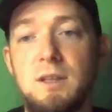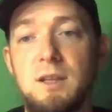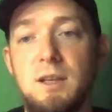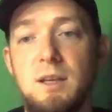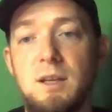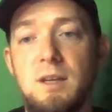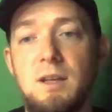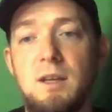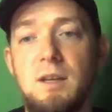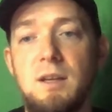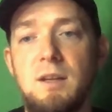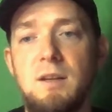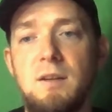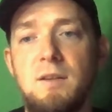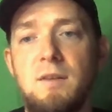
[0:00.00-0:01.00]

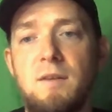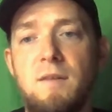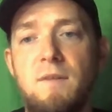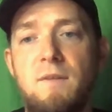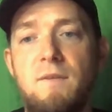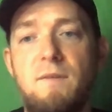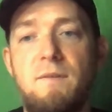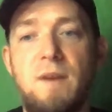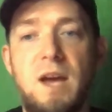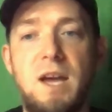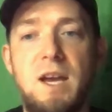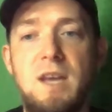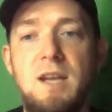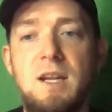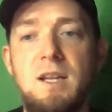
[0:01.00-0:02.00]
uh,
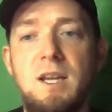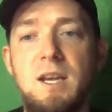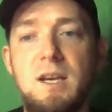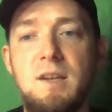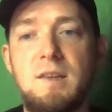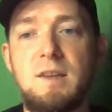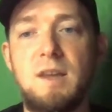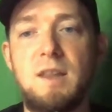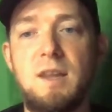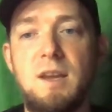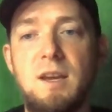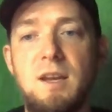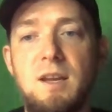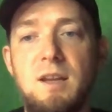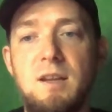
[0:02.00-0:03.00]
find links, I
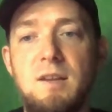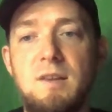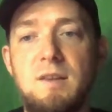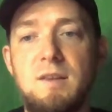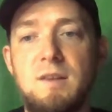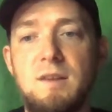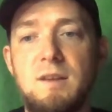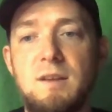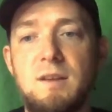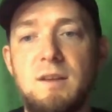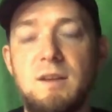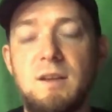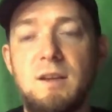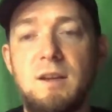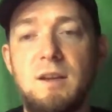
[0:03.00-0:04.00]
think it is.
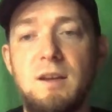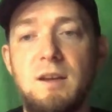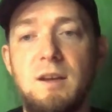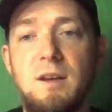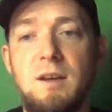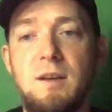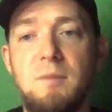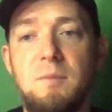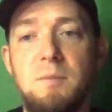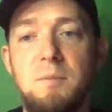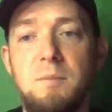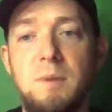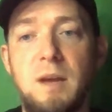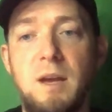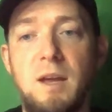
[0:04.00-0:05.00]
Um,
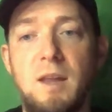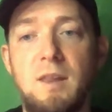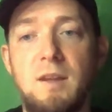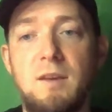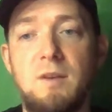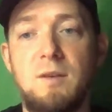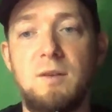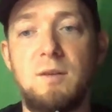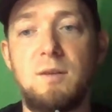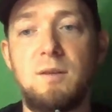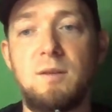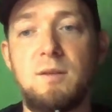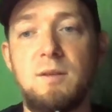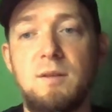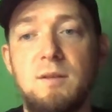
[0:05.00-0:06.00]
path
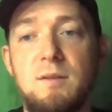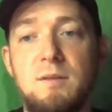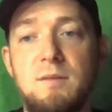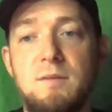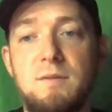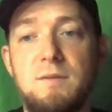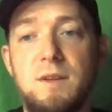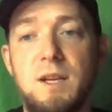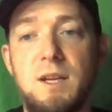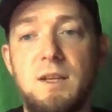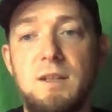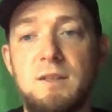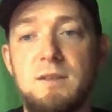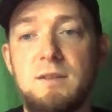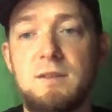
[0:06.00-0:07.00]
to
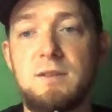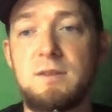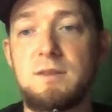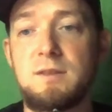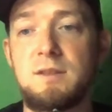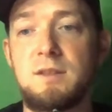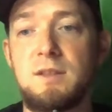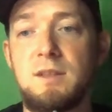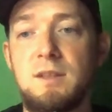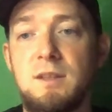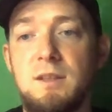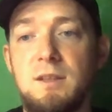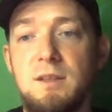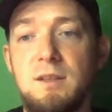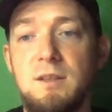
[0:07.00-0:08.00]
files,
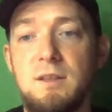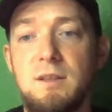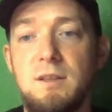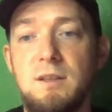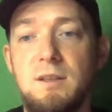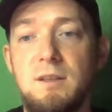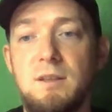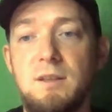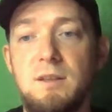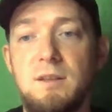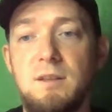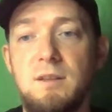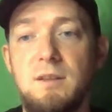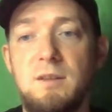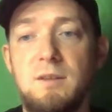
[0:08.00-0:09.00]
uh,
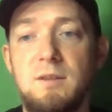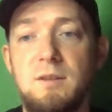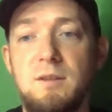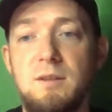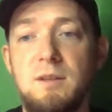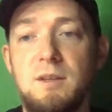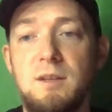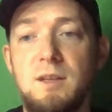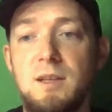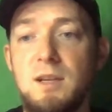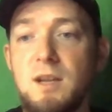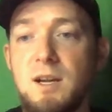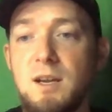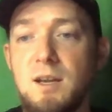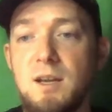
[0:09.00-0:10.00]

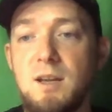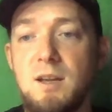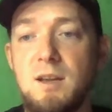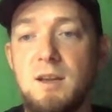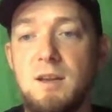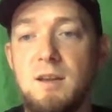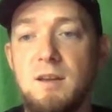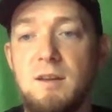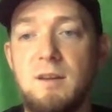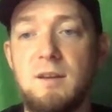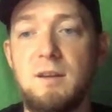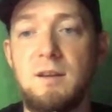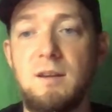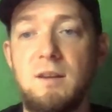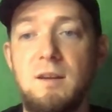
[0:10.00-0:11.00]
your
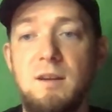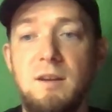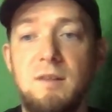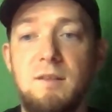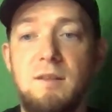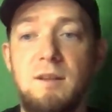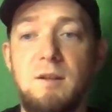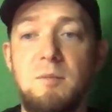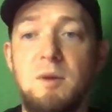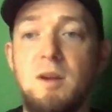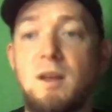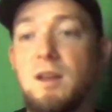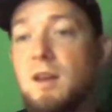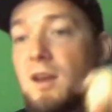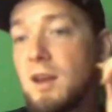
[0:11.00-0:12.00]
HD
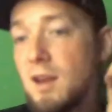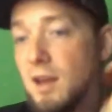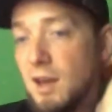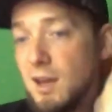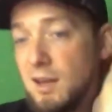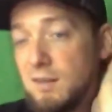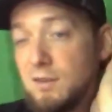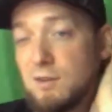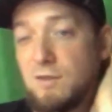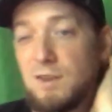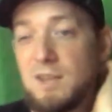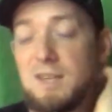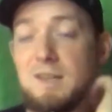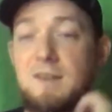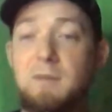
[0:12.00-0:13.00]
Uh, so if
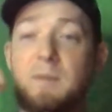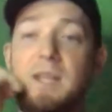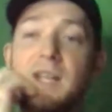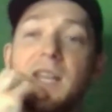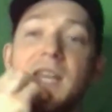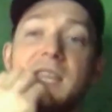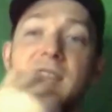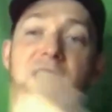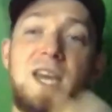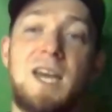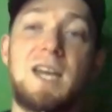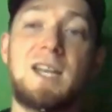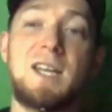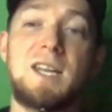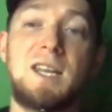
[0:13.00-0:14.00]
you did something like
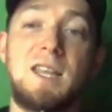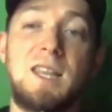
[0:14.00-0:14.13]
that,